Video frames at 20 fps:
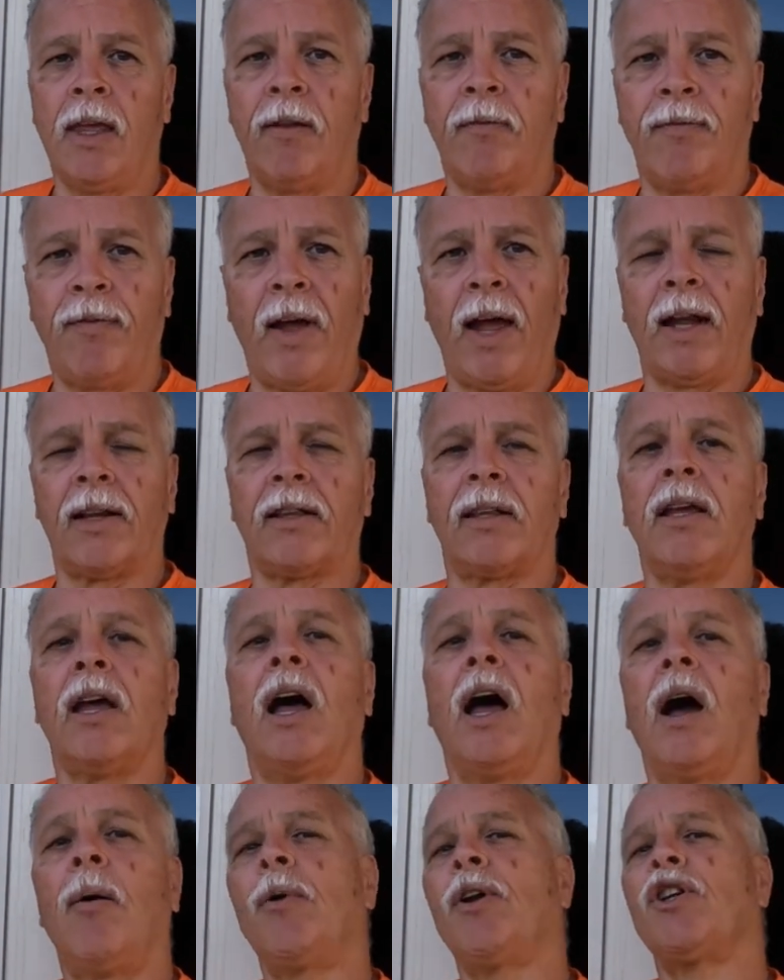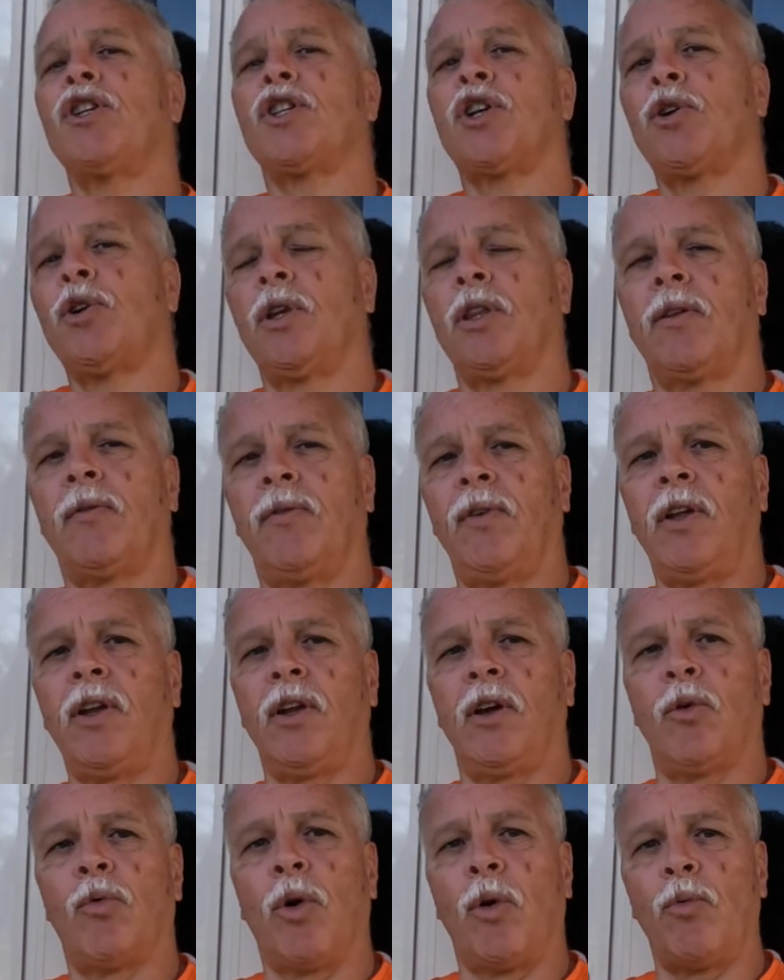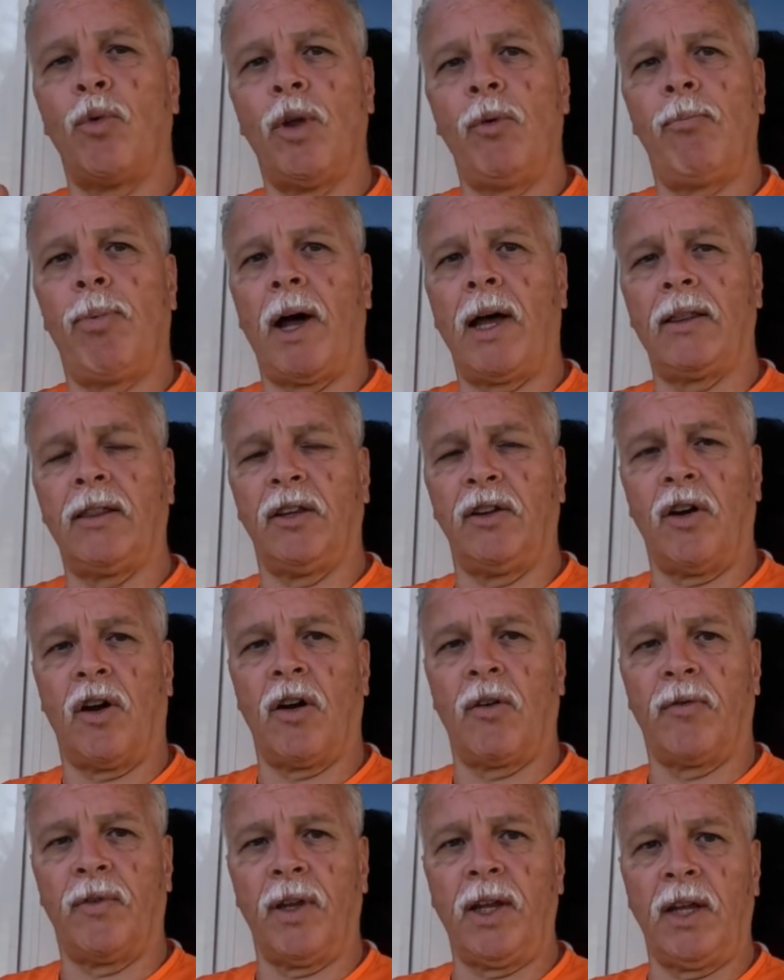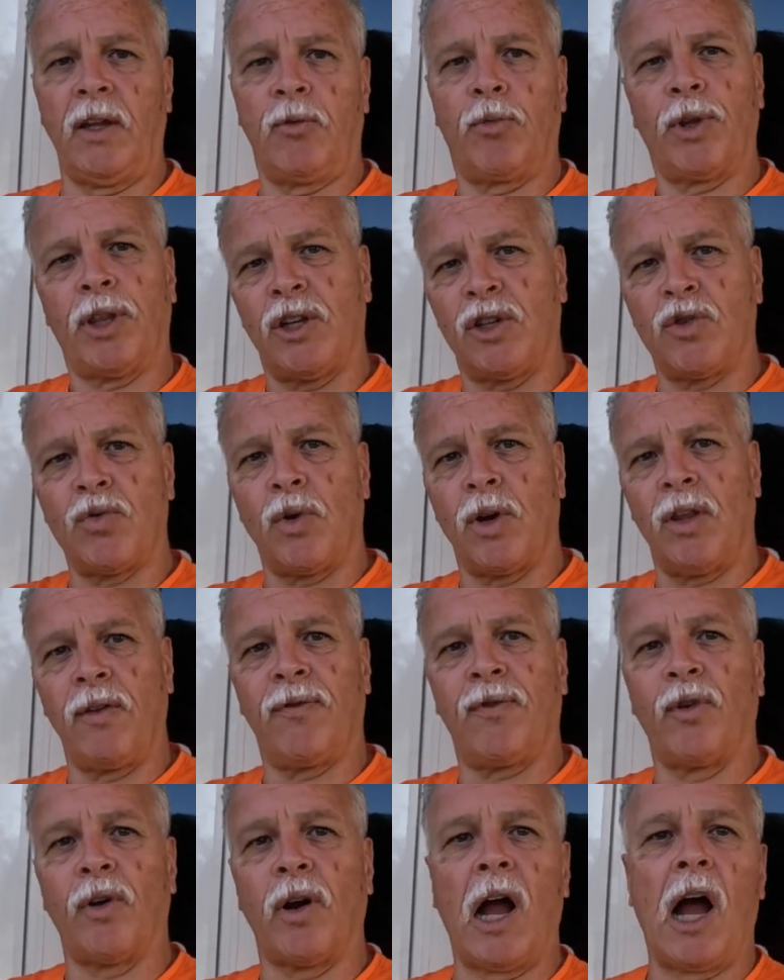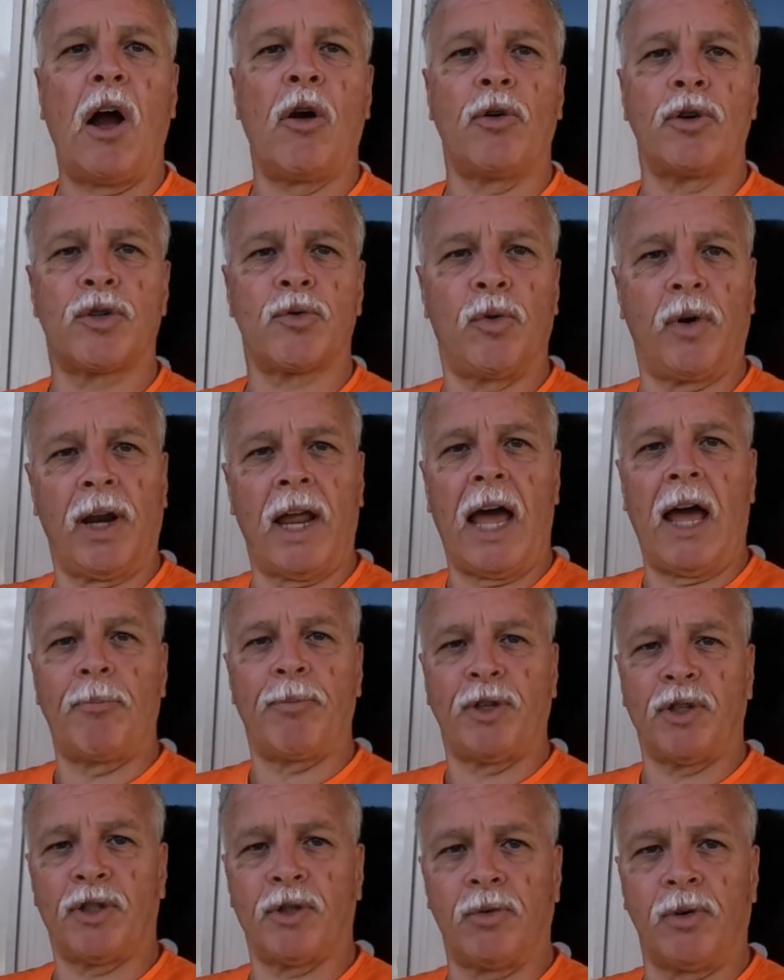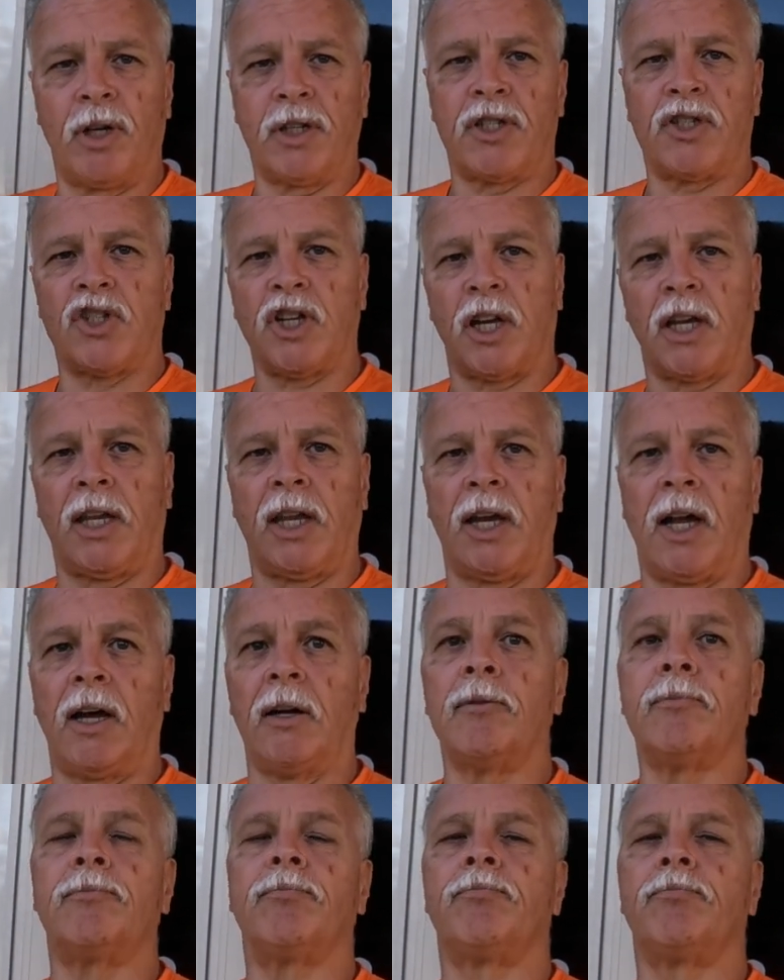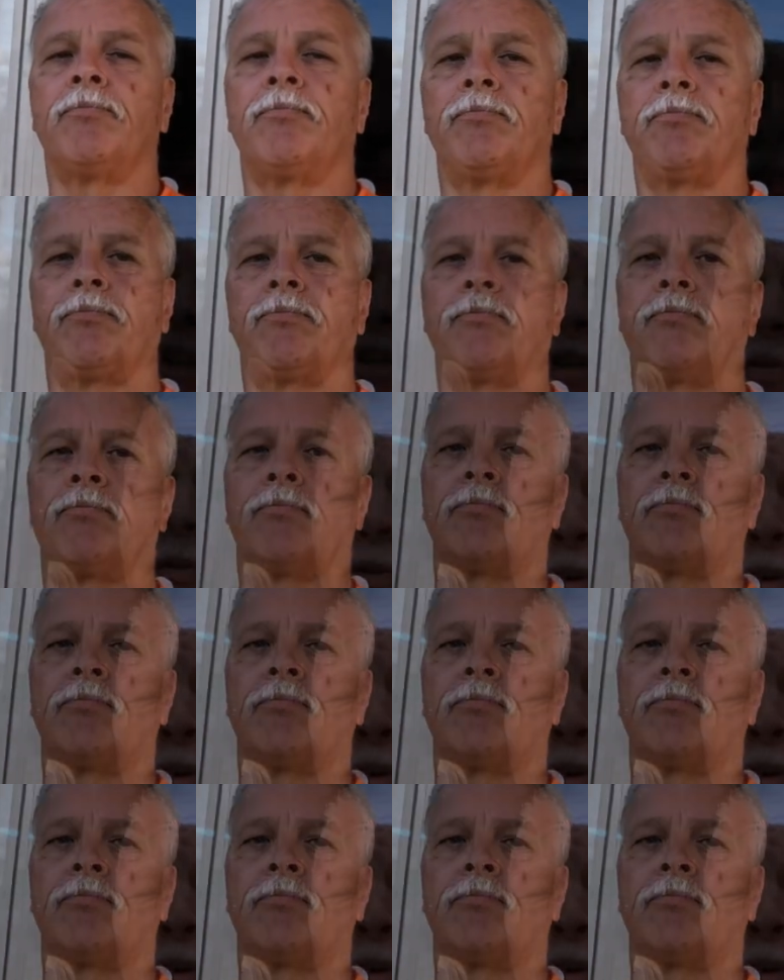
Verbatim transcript: In fact, I'm gonna show you the video when we bought the R V within twenty-four hours, what happened to us. Check it out. Today's the